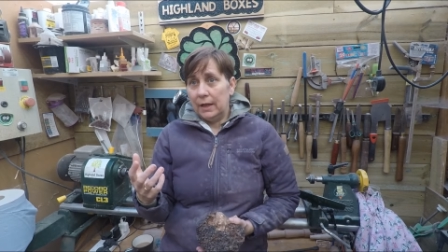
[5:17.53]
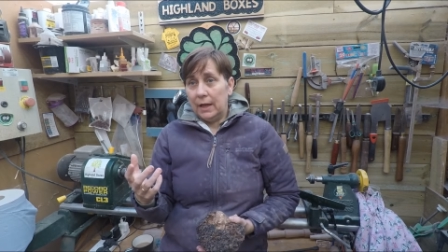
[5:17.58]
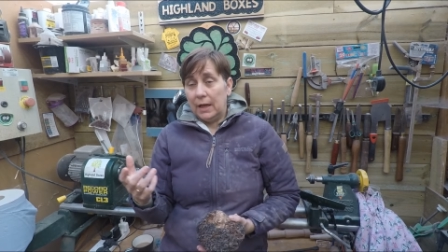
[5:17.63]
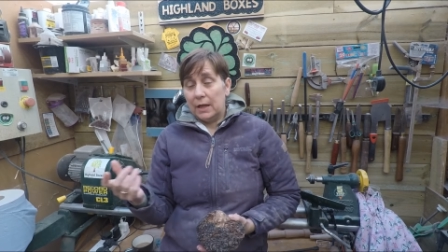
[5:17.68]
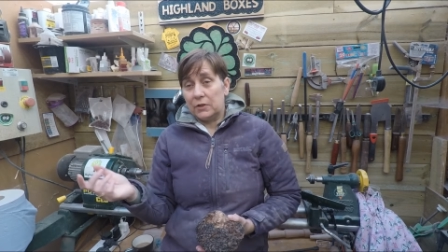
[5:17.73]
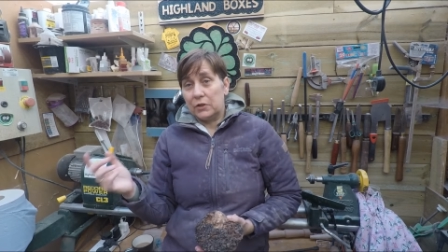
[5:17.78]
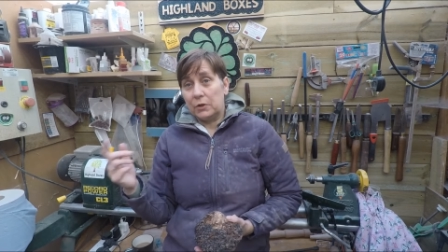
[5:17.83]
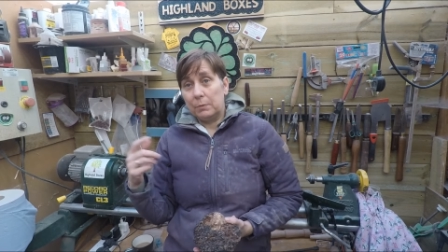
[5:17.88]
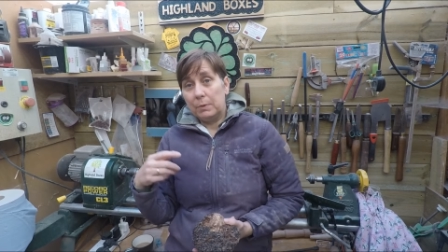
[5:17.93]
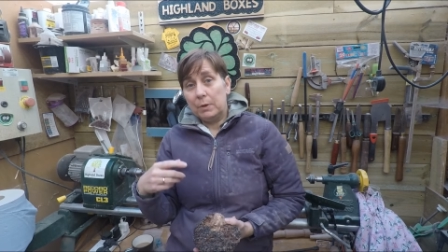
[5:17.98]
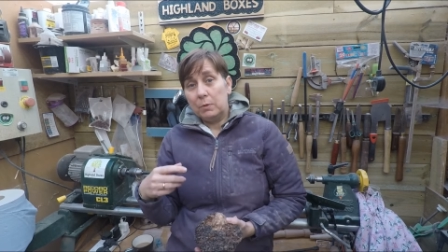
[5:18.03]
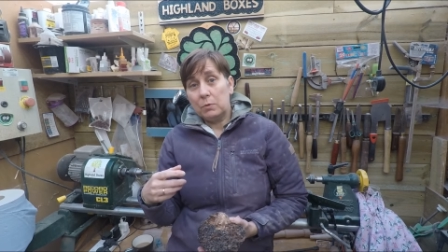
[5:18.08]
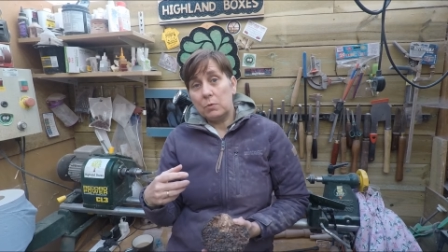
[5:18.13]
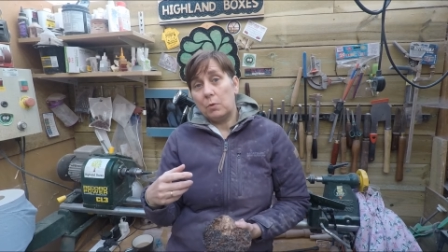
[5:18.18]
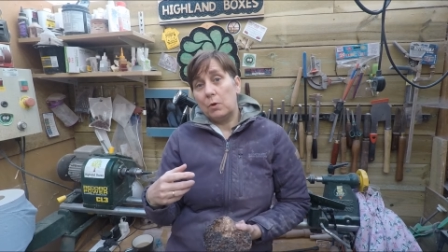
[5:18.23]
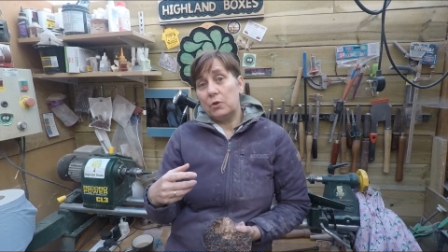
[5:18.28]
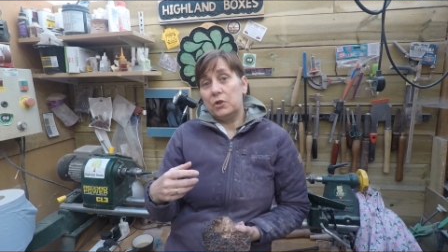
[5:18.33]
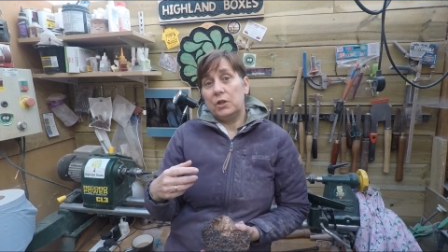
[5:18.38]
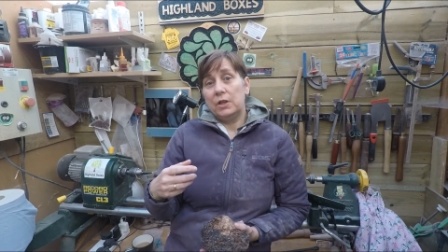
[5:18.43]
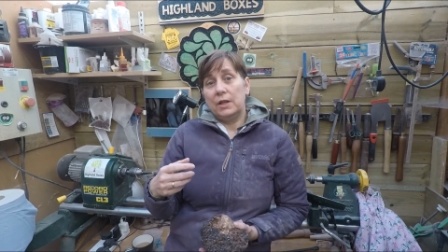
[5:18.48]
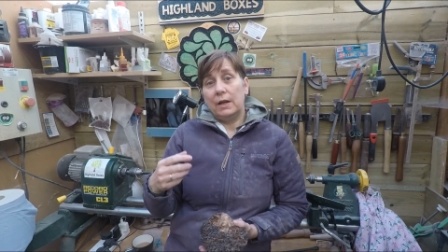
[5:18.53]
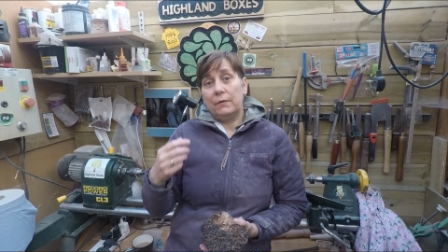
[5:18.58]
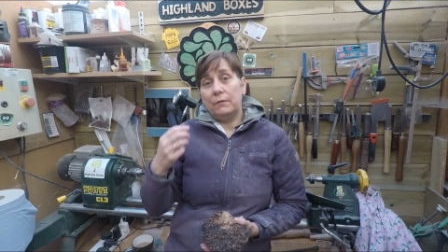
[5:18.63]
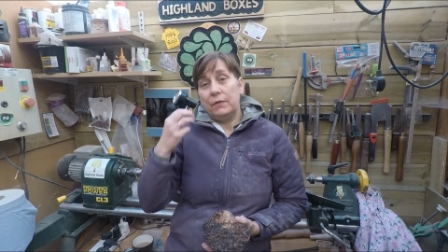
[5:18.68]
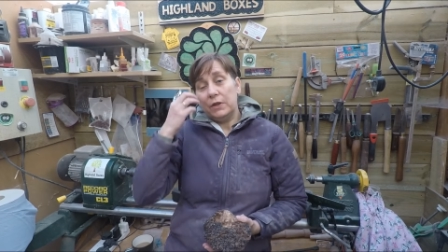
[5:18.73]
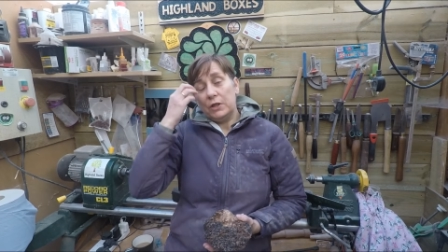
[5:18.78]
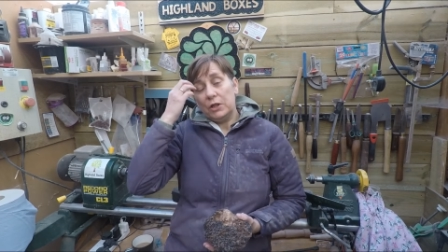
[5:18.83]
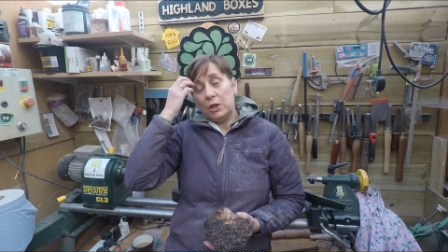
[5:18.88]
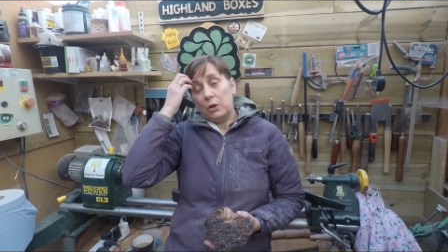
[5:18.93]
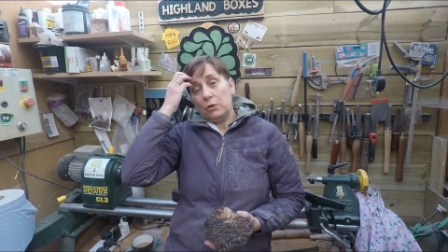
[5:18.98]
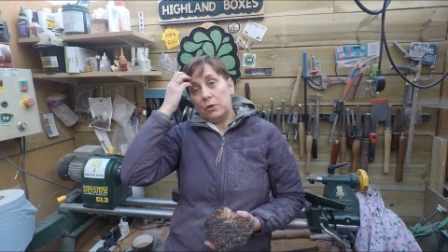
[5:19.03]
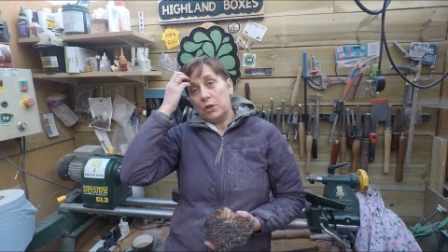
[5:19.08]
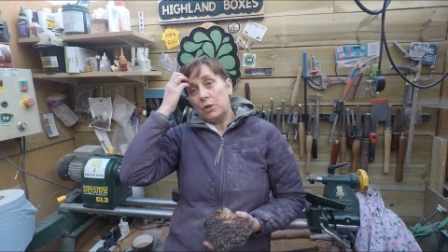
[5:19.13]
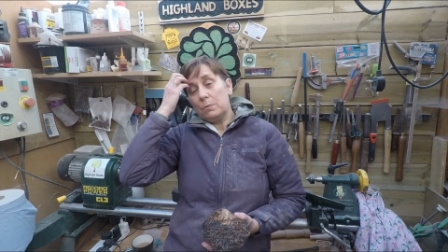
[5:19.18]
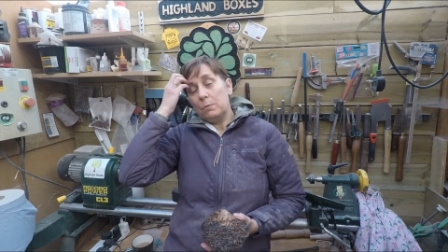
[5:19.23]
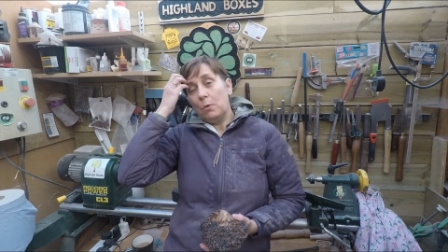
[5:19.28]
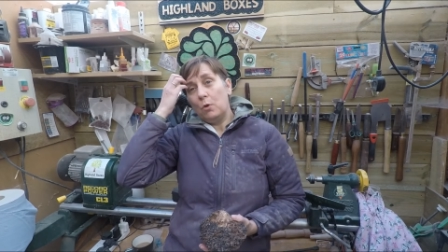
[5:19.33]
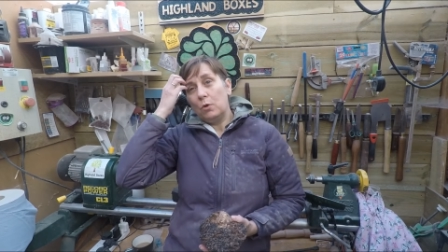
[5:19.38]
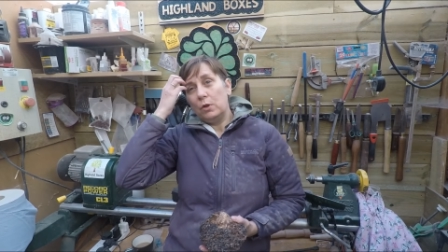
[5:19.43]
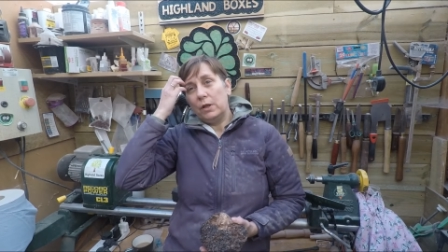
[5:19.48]
And somebody was watching that video this
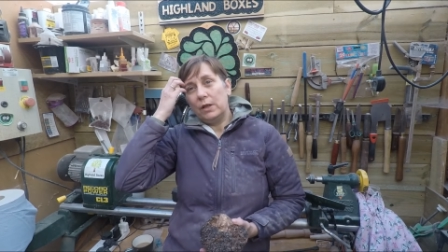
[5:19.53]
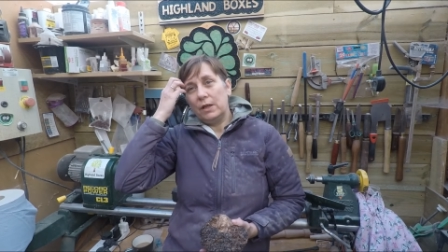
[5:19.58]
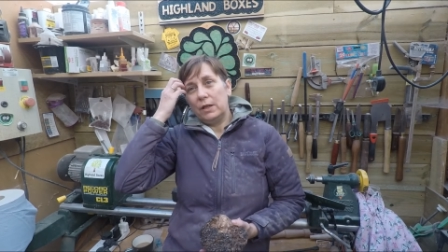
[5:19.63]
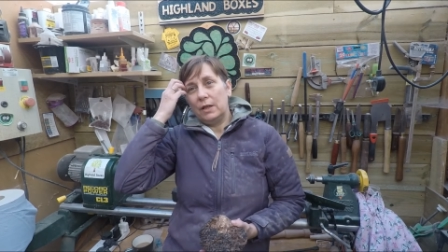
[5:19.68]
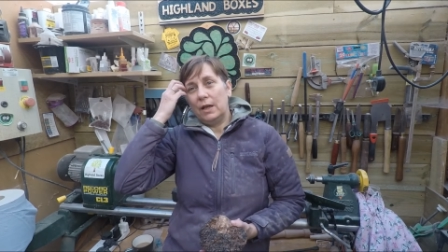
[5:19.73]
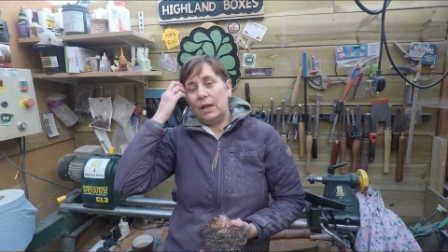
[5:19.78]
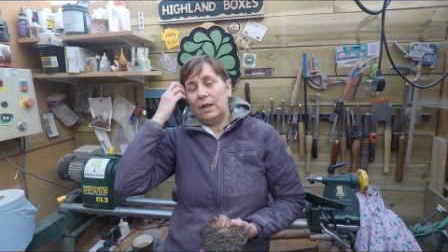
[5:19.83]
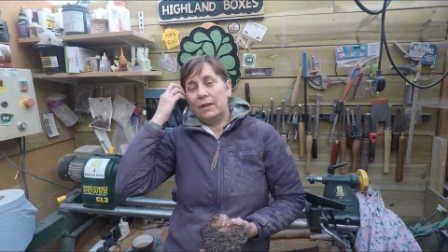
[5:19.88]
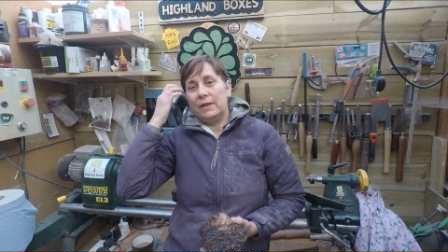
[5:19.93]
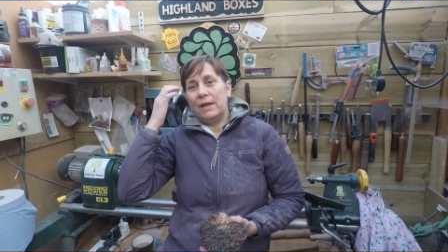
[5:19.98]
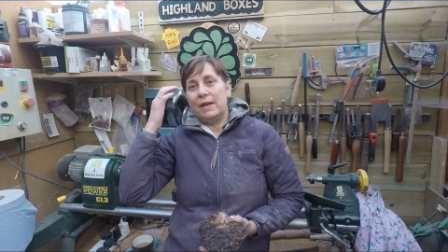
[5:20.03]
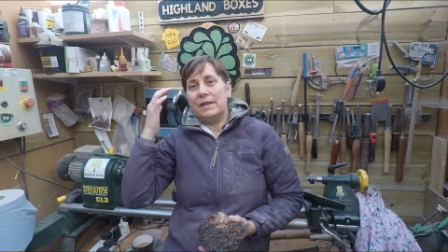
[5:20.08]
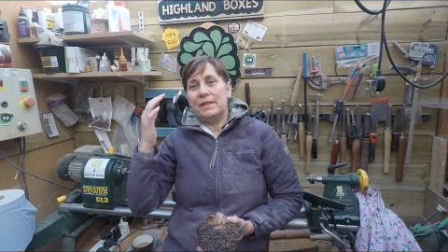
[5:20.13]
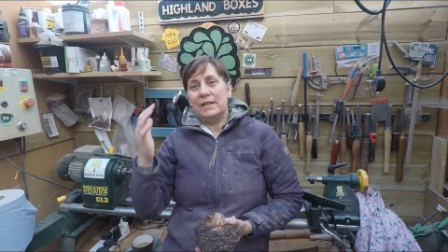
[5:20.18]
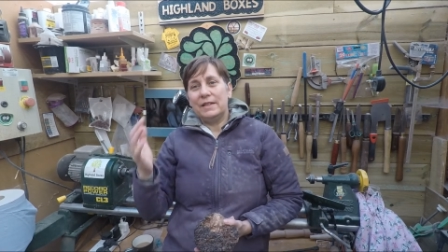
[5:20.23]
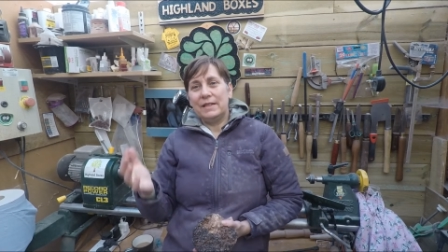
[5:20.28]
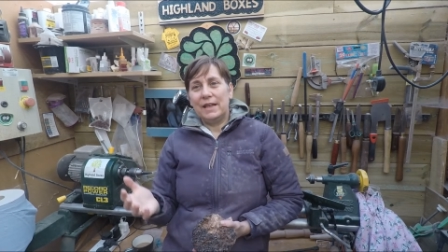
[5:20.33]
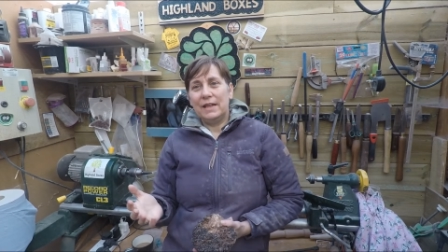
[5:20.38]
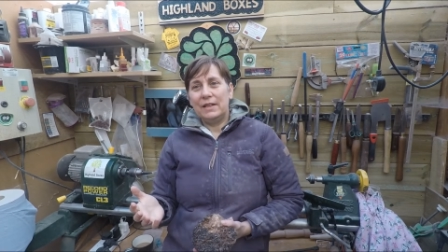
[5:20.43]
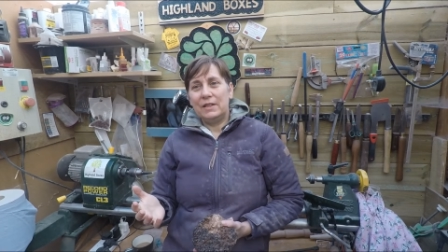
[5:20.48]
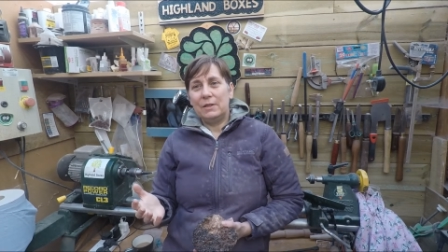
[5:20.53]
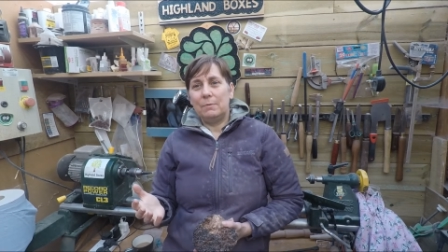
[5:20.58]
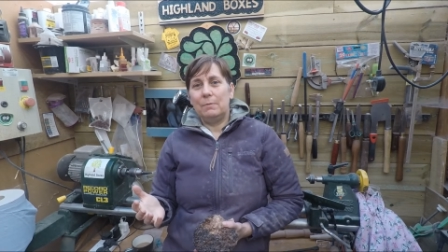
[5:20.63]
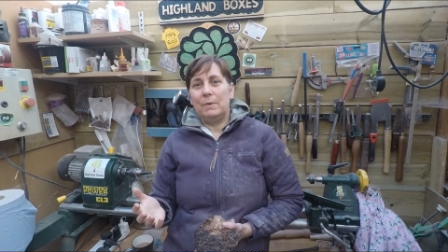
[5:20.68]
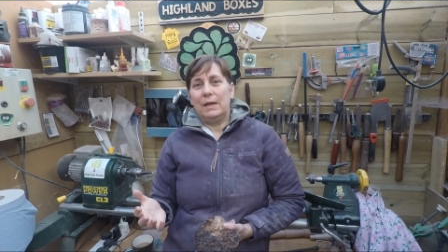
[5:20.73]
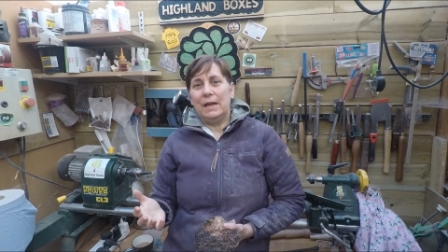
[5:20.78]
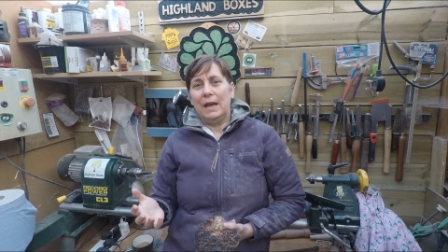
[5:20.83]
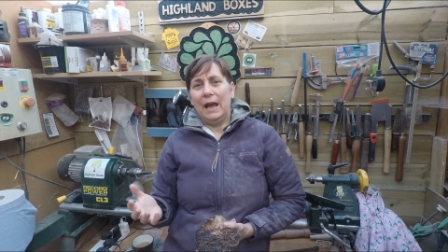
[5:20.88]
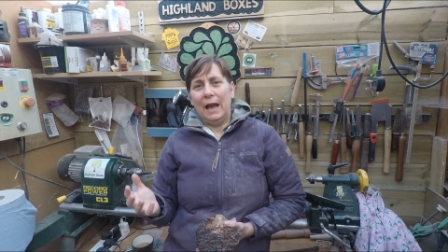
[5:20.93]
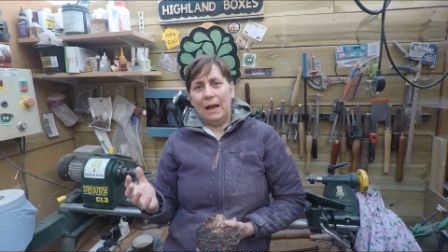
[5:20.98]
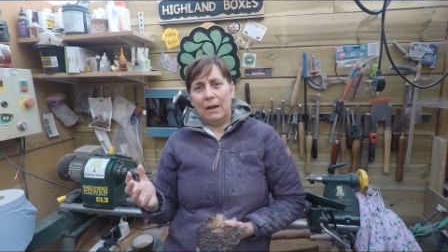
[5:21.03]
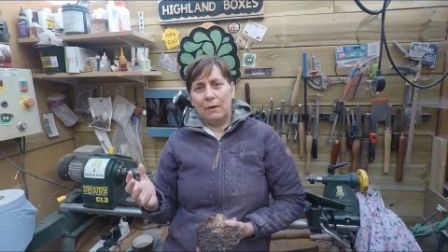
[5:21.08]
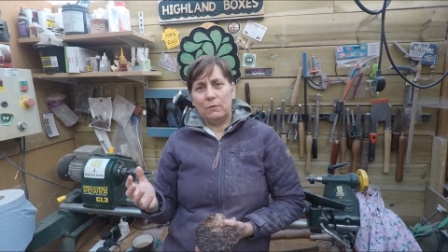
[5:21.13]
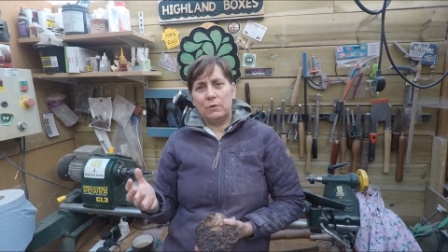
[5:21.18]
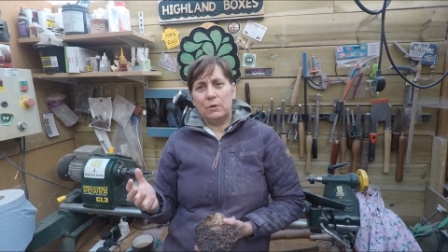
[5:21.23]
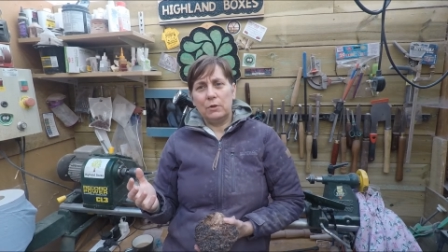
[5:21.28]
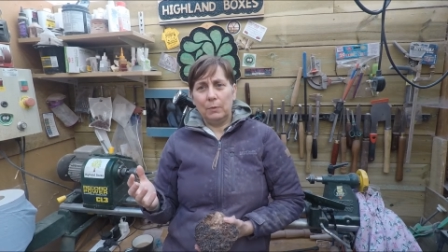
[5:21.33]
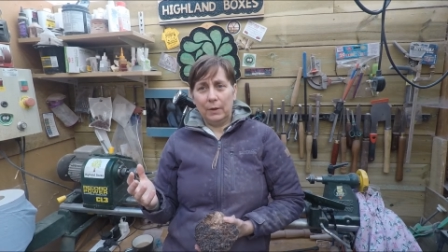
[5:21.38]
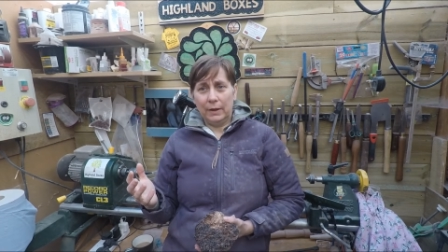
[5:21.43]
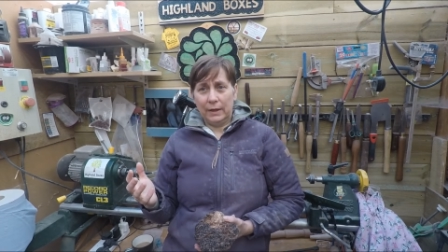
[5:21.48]
morning and they said to me, how
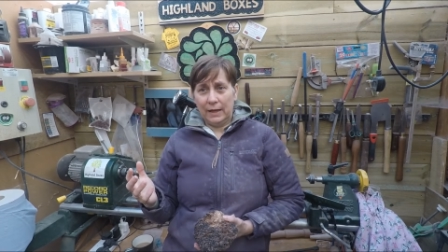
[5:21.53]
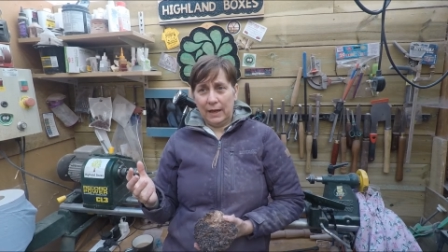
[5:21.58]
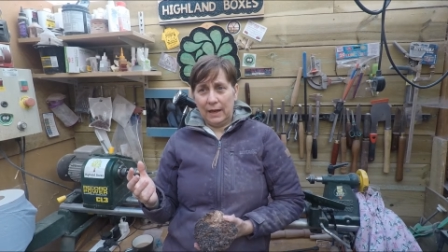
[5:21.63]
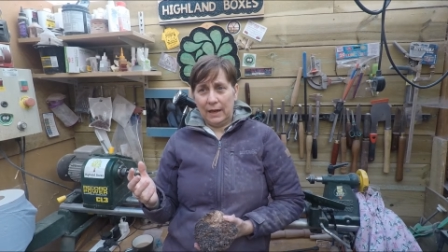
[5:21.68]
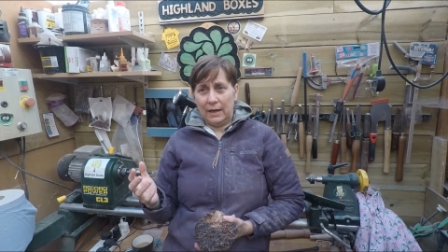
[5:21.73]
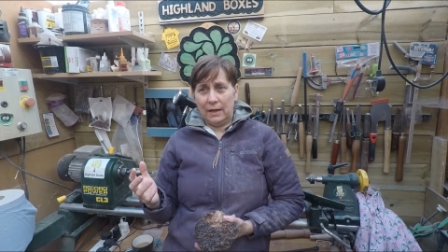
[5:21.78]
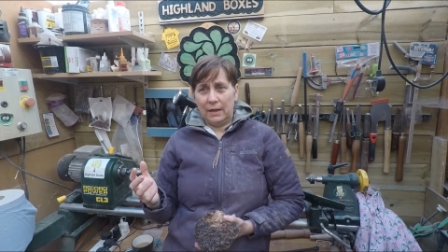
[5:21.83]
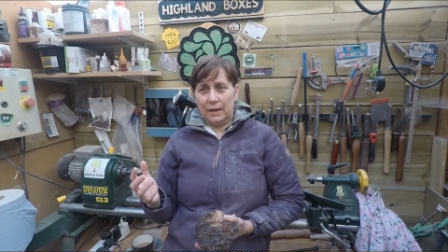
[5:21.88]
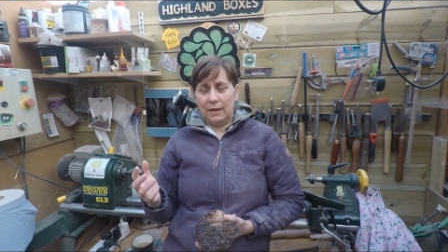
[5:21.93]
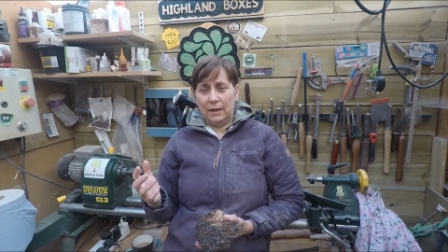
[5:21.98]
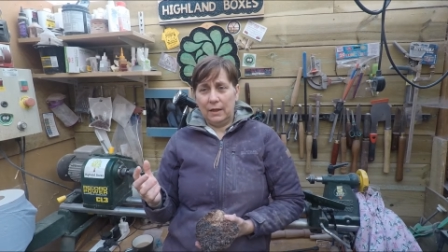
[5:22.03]
do I get